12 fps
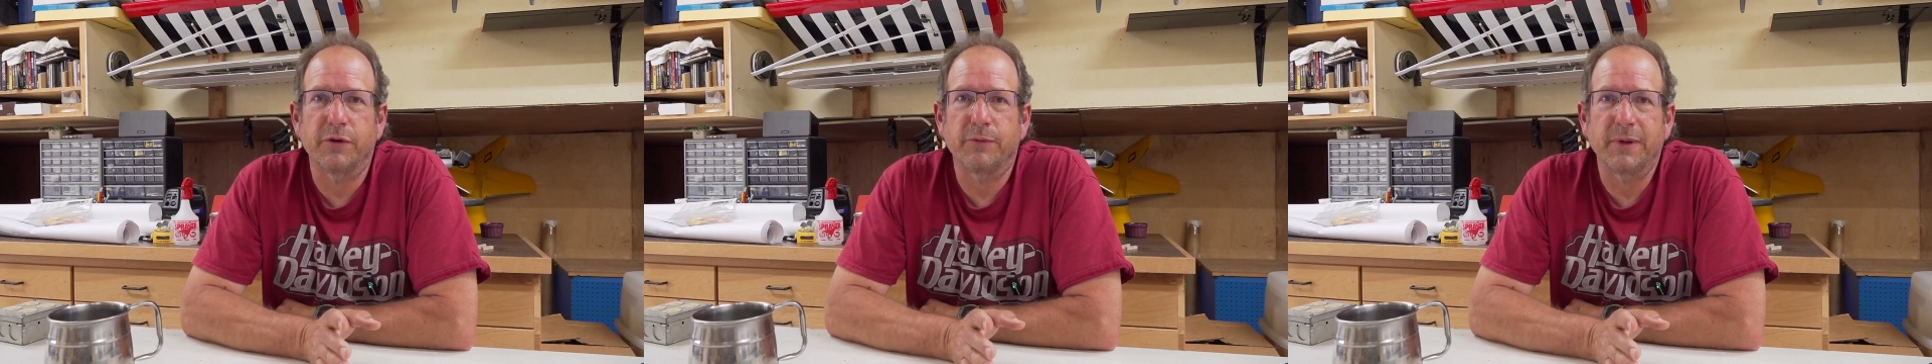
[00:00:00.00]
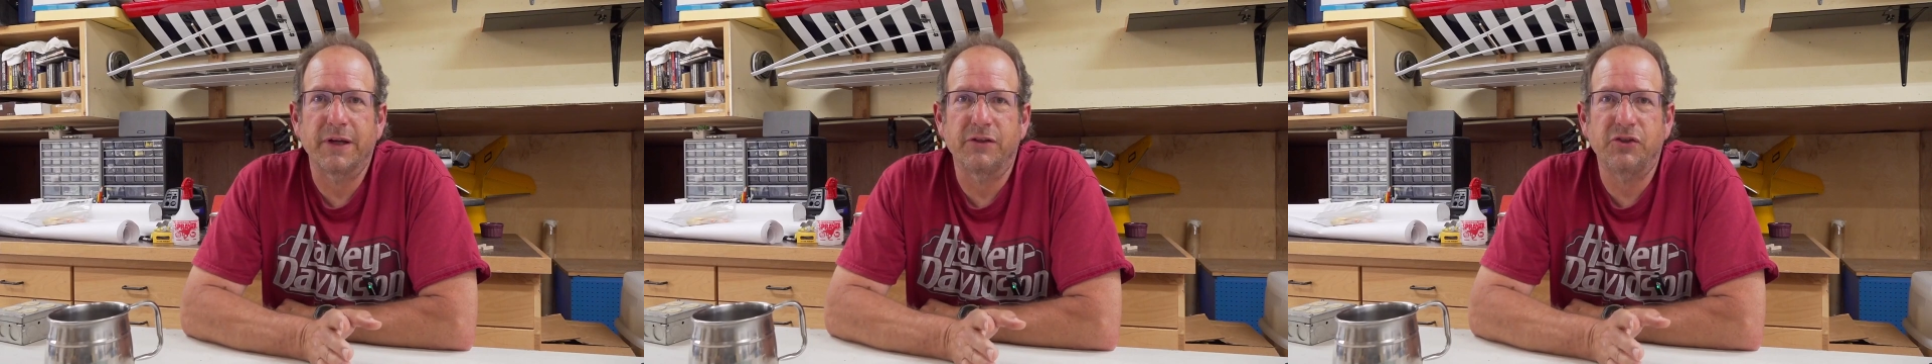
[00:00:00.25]

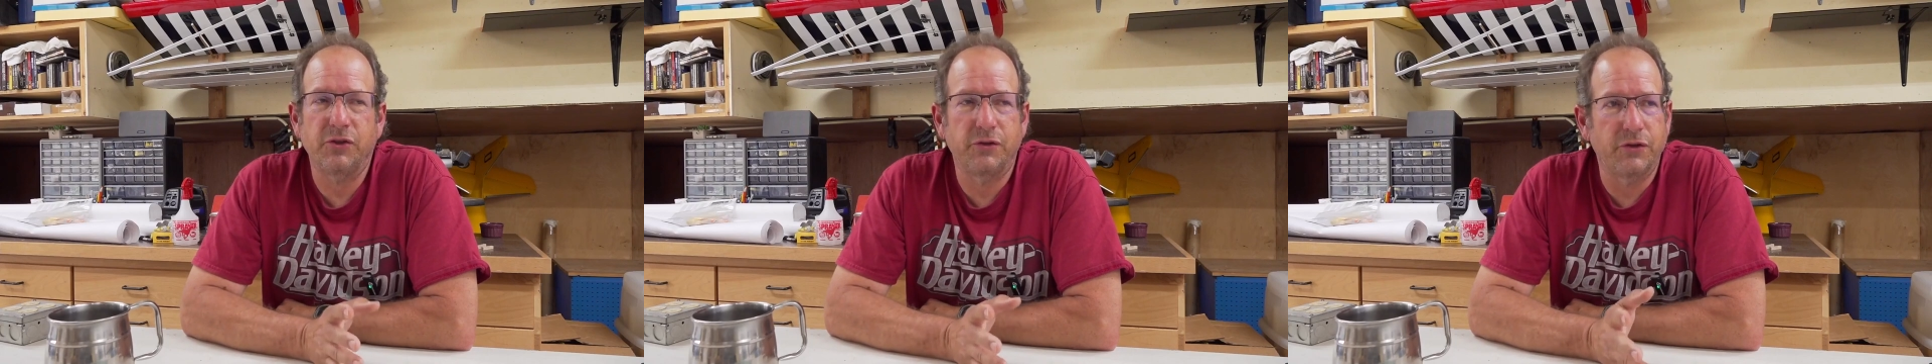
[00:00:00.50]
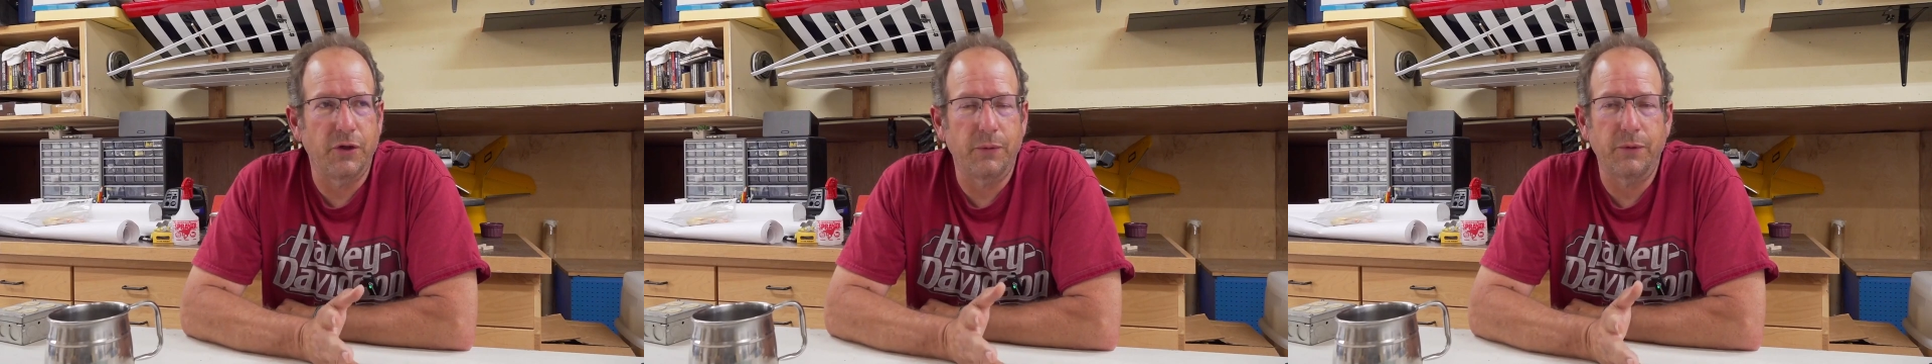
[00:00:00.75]
with because
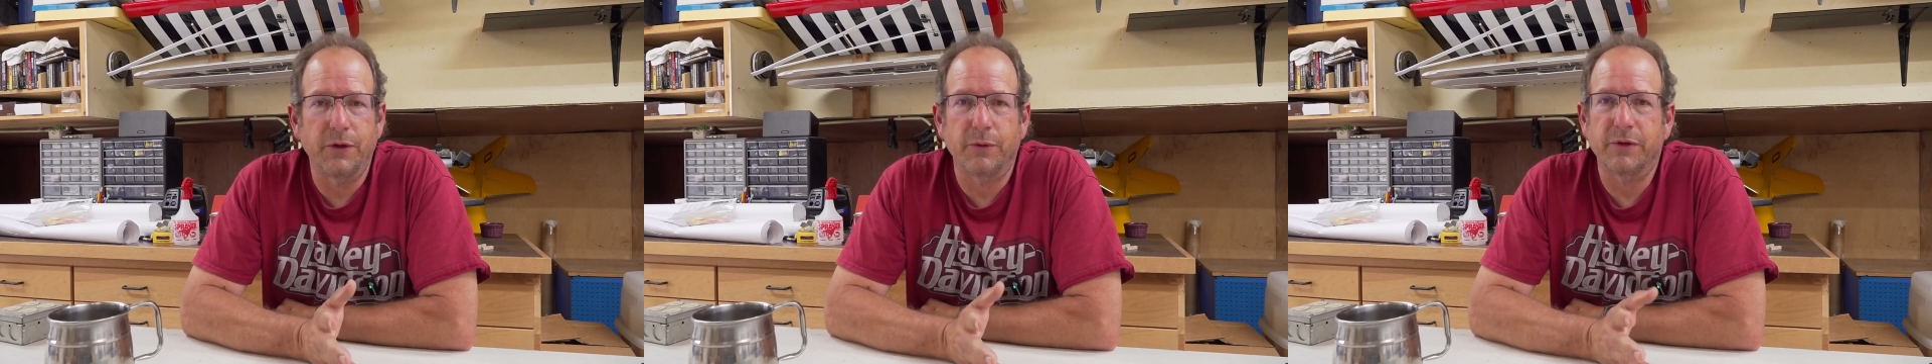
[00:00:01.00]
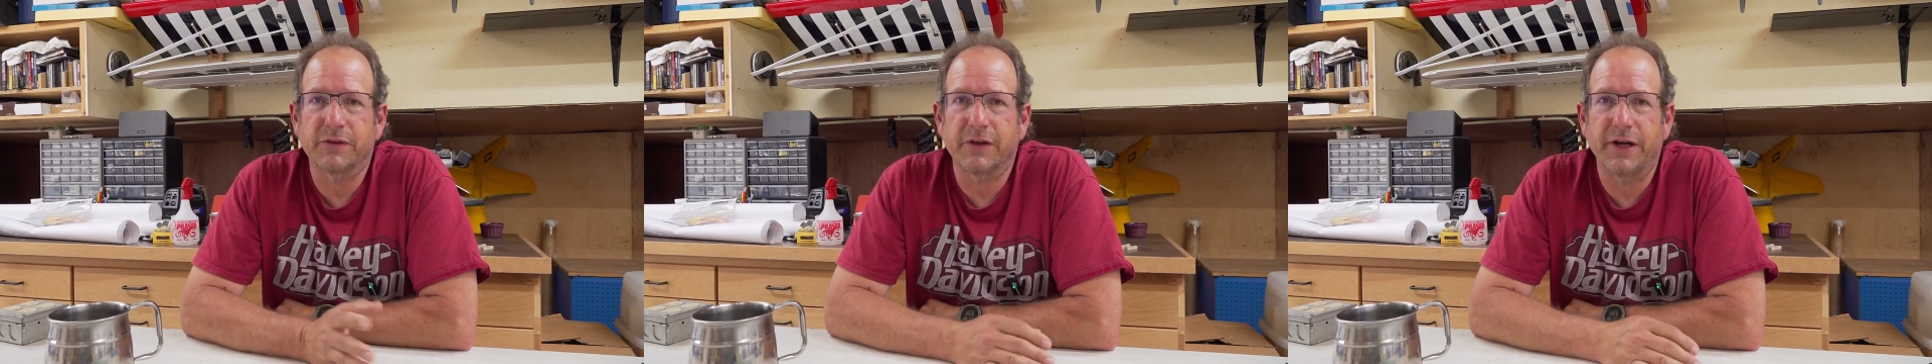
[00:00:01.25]
you don't know
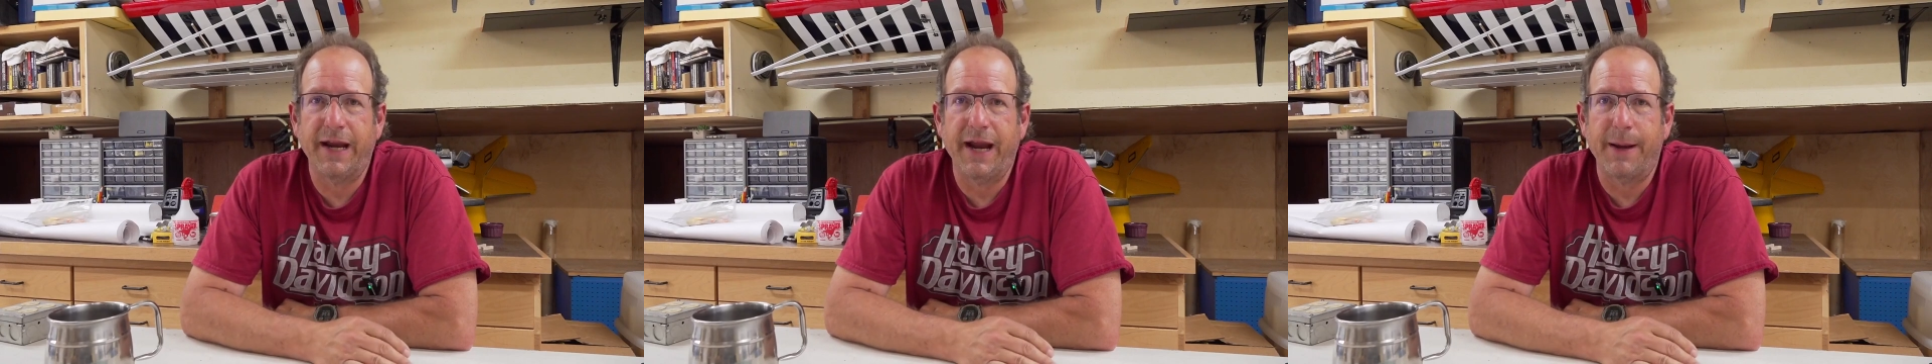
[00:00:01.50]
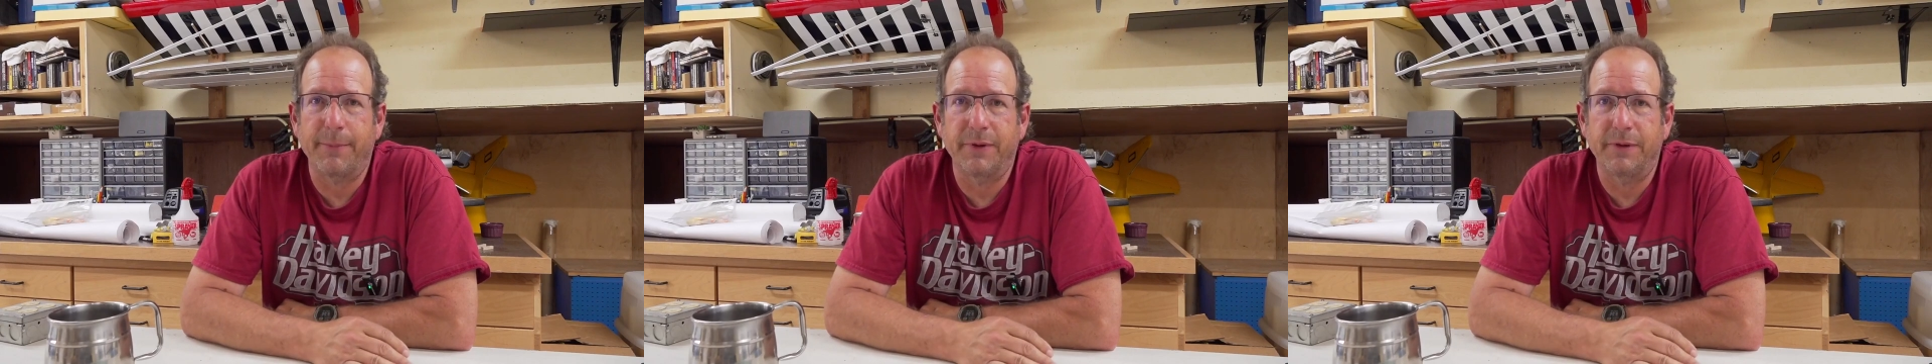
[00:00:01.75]
what's going to
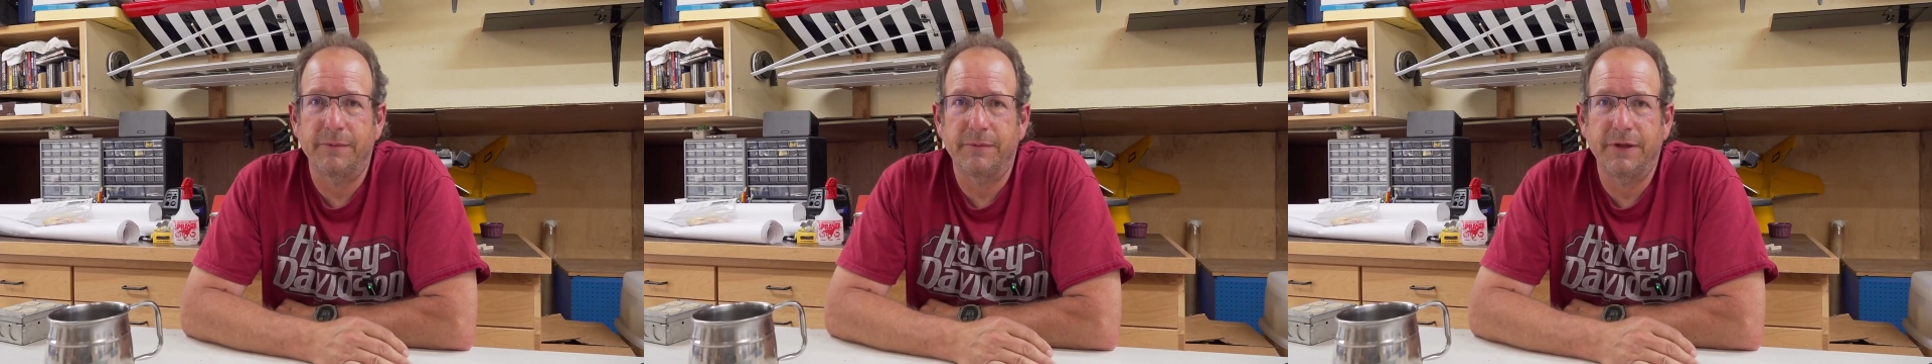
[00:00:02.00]
happen.